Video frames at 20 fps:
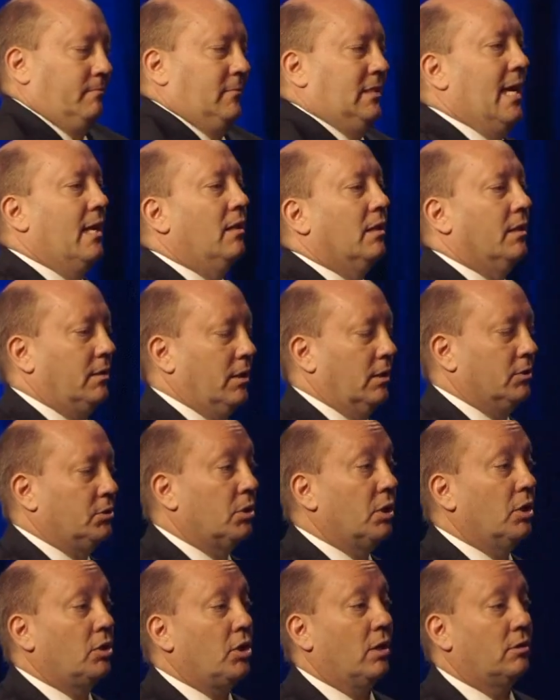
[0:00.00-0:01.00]
Telit does.
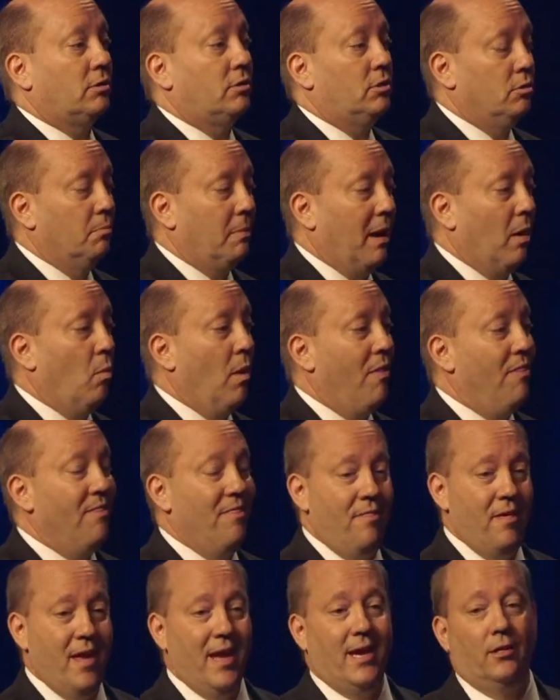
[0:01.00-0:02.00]
They're going to talk to you about
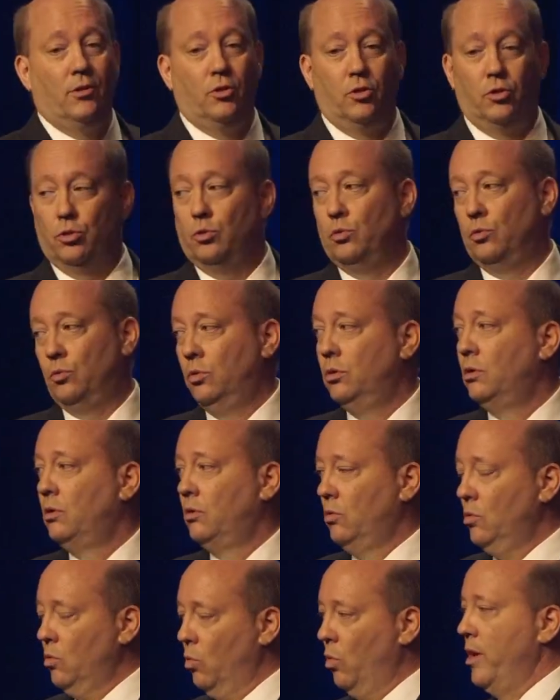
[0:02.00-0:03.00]
what they do
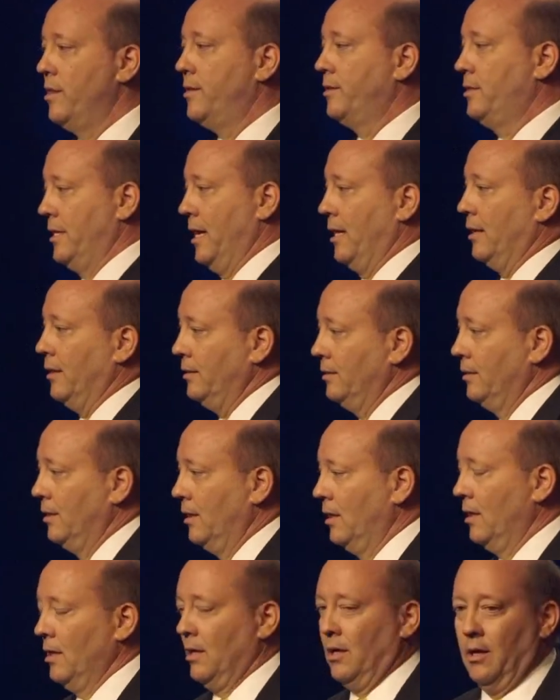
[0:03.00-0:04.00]
with Telit,
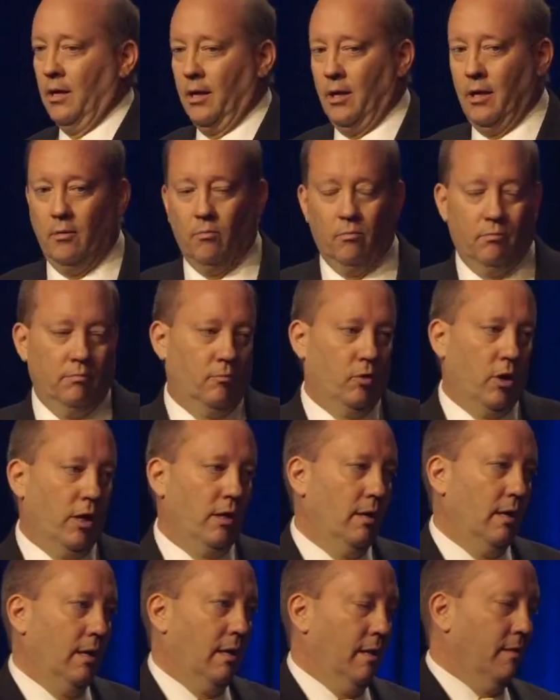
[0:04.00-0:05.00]

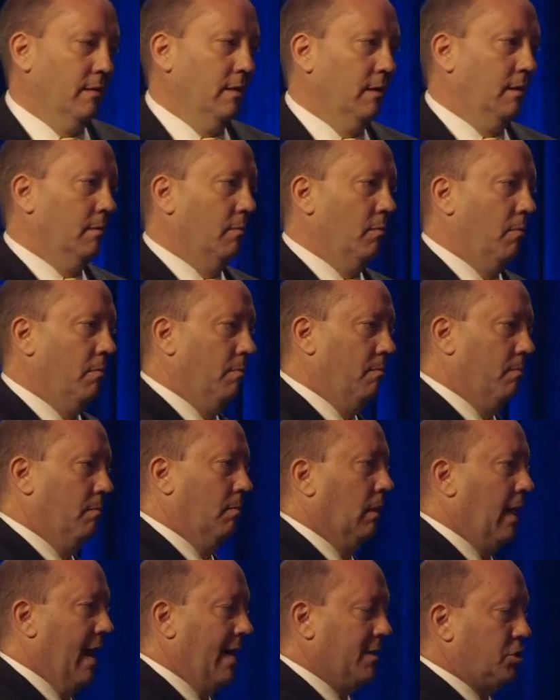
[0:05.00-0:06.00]
right?
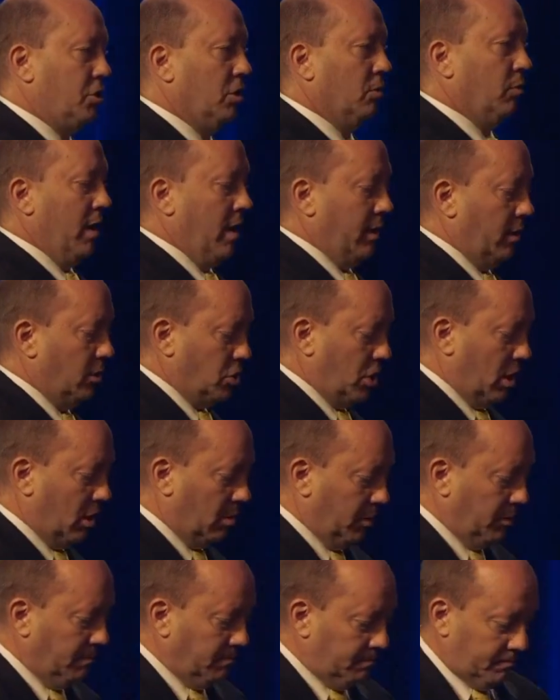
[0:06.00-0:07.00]
Last year, we had a
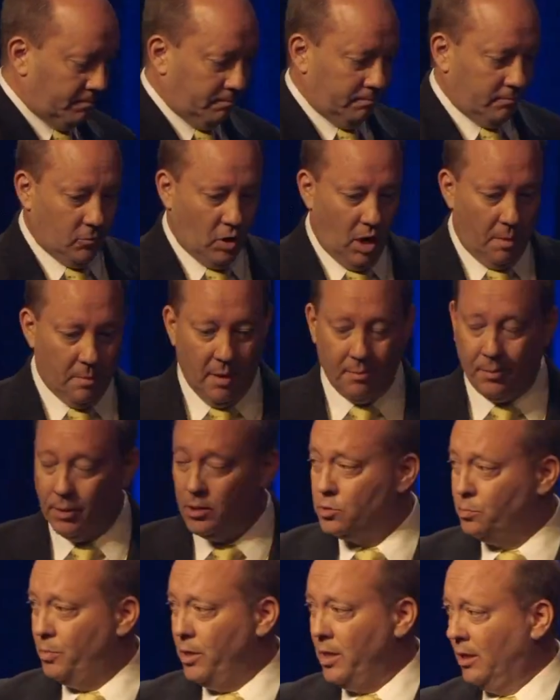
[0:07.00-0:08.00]
gentleman come up
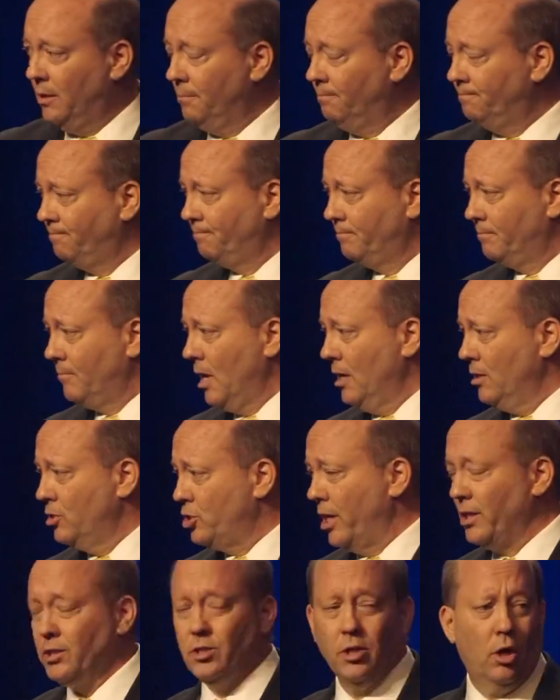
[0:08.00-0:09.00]
and speak,
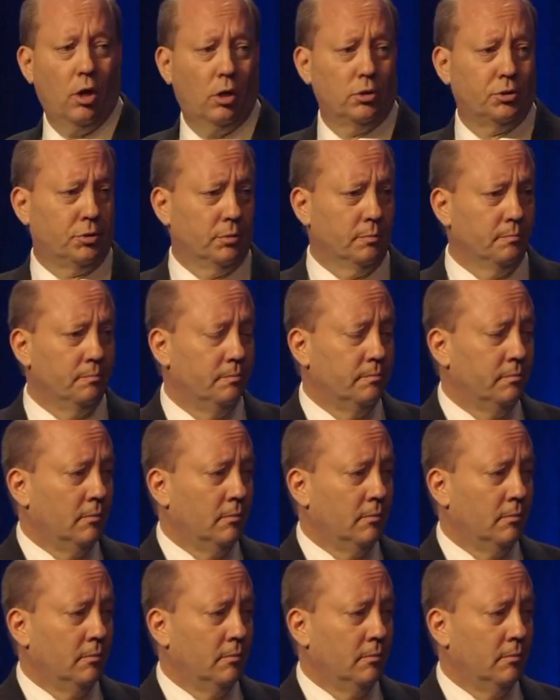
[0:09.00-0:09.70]
Jason Hallstrom.